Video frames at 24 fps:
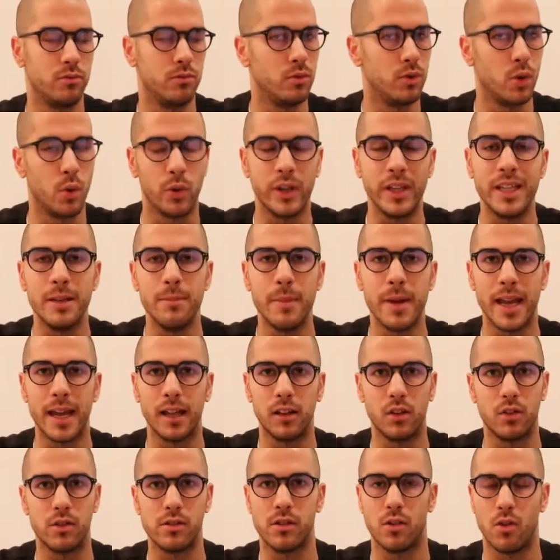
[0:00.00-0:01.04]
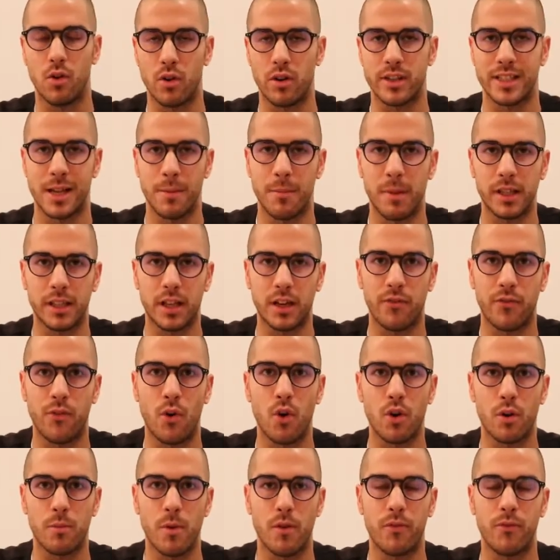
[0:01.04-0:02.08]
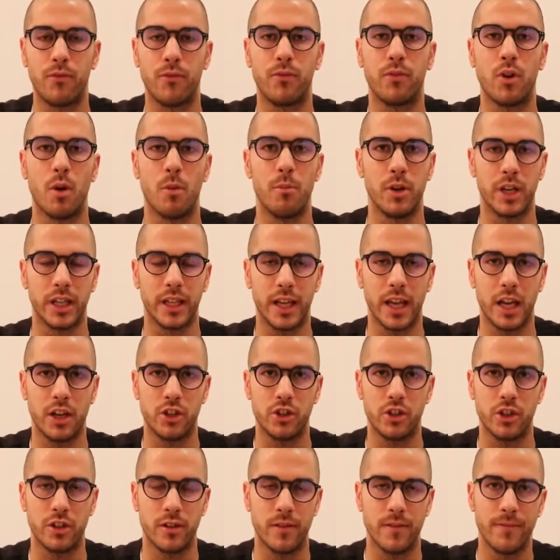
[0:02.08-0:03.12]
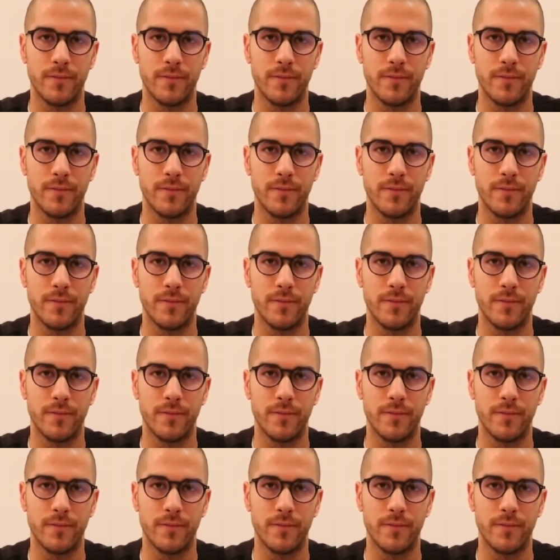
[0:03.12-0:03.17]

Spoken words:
through email or some other form of communication.